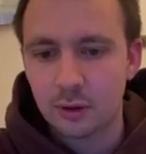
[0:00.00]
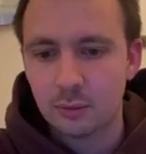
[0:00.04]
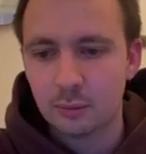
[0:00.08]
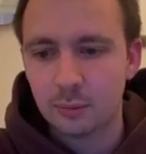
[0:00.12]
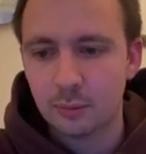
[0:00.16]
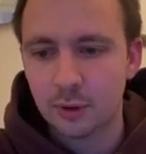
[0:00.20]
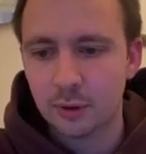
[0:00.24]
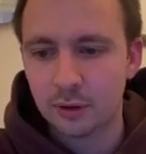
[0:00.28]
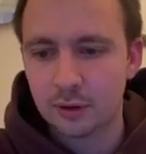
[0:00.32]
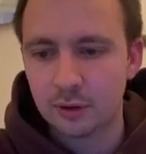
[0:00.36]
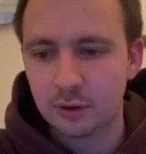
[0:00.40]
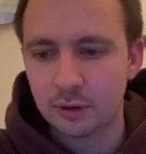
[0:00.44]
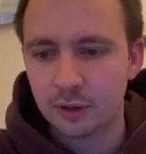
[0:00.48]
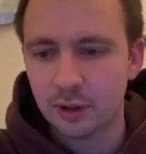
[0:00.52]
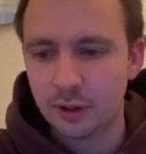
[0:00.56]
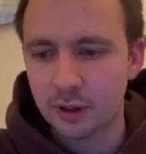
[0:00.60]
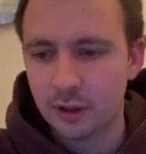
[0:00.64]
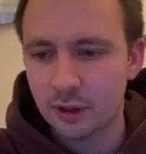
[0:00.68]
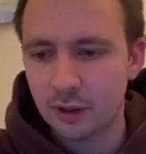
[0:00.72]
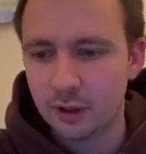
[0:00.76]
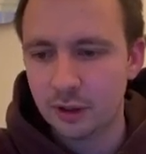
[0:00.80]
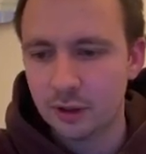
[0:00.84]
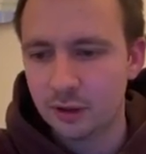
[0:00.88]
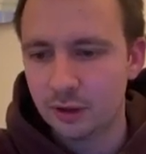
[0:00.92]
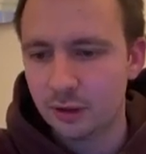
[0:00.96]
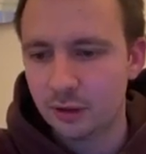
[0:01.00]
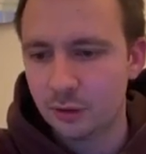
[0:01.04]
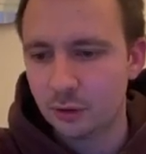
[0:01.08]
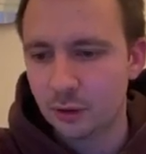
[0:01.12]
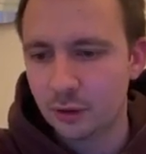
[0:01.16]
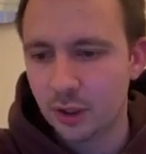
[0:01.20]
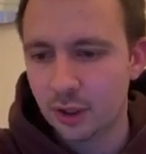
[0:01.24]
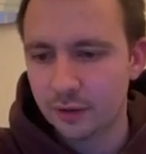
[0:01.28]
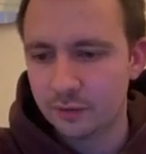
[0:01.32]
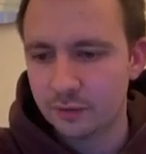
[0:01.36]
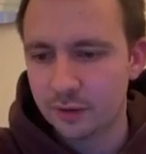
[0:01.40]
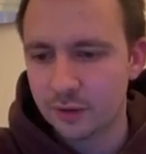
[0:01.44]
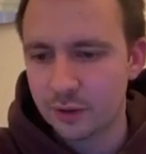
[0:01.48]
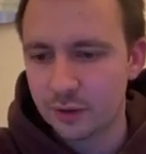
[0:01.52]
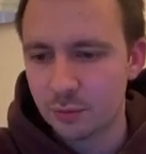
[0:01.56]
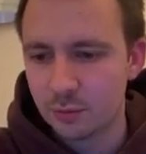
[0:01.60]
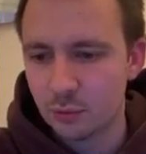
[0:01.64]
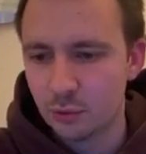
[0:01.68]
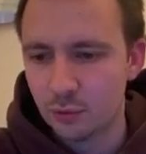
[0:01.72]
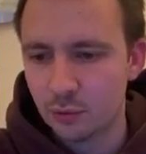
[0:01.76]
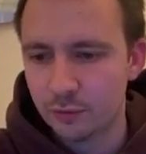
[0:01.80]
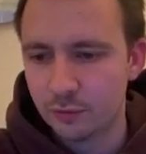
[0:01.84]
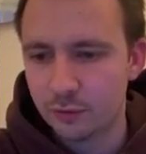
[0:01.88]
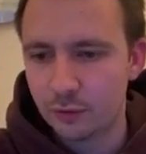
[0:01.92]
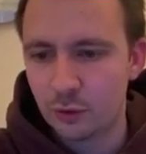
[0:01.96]
but luckily you have this
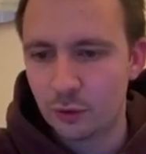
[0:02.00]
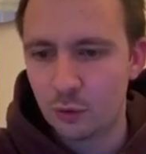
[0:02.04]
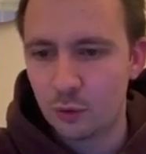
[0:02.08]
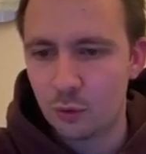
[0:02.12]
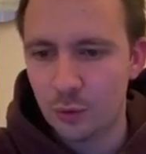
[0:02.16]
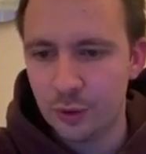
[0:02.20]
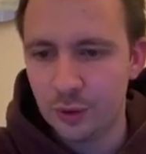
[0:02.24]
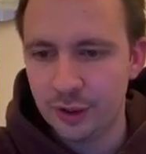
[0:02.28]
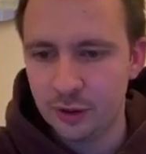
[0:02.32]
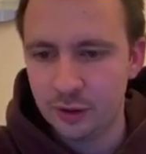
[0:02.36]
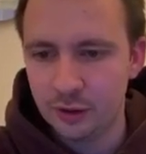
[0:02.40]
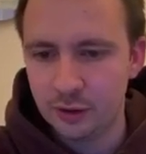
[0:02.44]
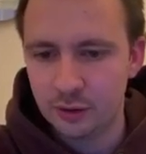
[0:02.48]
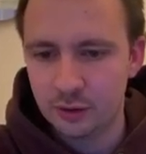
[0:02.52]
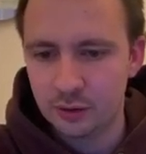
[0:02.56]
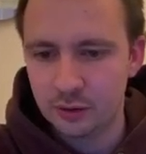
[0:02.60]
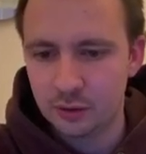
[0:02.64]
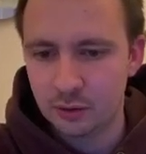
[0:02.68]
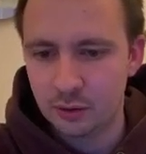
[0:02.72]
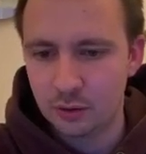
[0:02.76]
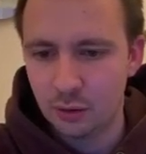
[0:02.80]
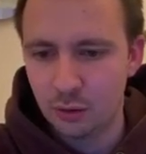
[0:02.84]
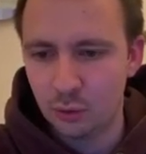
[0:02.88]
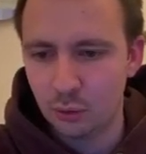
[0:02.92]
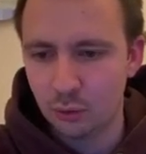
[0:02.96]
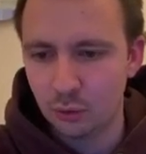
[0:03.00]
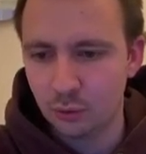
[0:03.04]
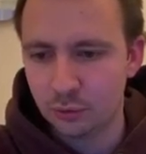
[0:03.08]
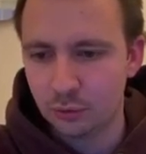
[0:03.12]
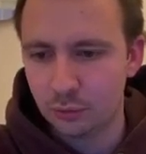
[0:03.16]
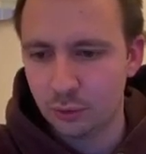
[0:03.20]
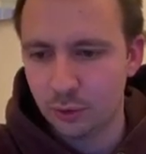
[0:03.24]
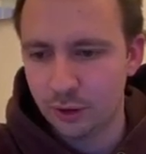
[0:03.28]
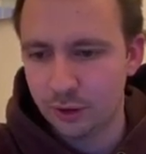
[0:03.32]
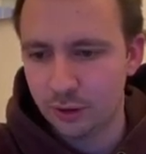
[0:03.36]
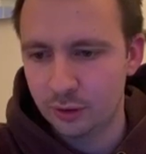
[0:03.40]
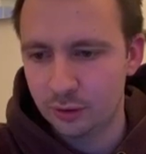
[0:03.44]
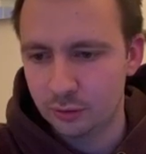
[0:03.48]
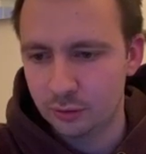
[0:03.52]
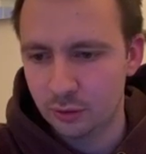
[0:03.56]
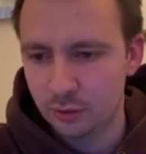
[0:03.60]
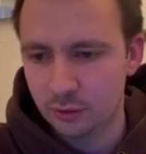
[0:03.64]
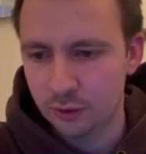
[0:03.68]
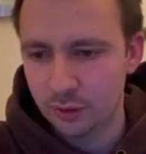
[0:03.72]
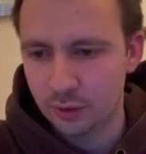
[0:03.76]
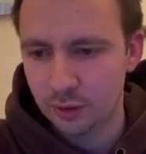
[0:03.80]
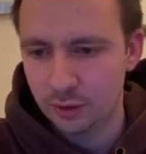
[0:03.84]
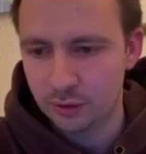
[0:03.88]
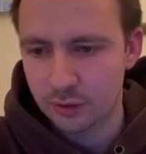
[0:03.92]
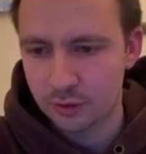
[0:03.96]
move, queen all the way
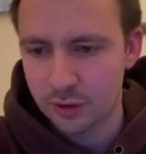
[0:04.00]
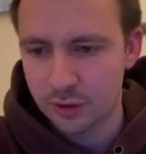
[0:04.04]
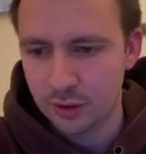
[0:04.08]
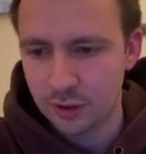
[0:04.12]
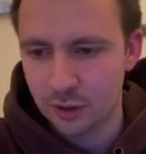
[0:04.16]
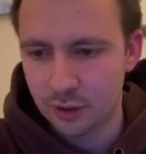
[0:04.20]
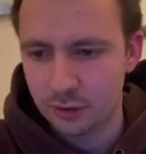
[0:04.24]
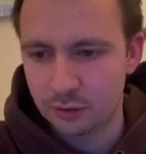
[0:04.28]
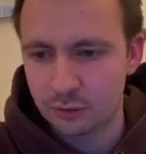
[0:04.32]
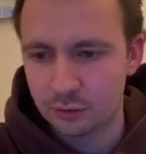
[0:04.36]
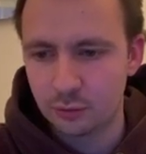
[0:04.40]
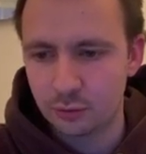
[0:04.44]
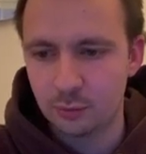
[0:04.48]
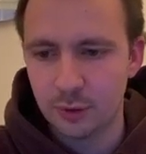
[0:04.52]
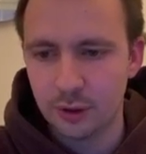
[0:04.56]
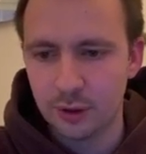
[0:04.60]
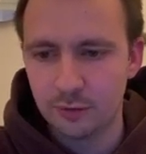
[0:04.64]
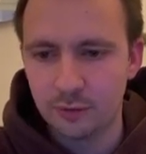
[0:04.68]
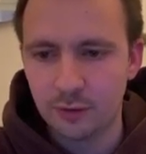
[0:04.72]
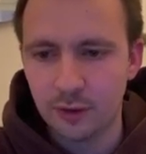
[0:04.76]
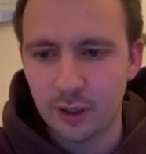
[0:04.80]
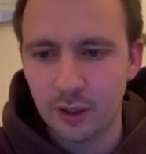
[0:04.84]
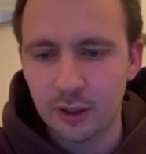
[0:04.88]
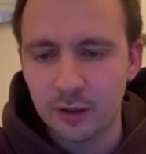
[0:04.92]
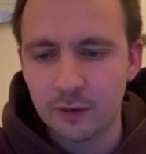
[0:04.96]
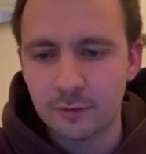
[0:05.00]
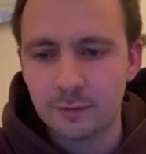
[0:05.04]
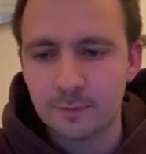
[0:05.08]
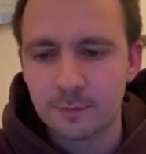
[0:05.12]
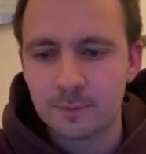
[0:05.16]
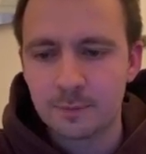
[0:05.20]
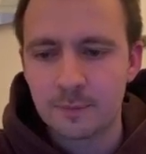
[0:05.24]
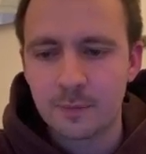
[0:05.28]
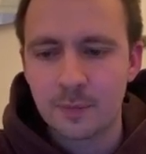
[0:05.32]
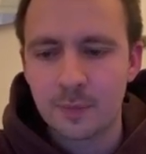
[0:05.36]
on the other side to b5.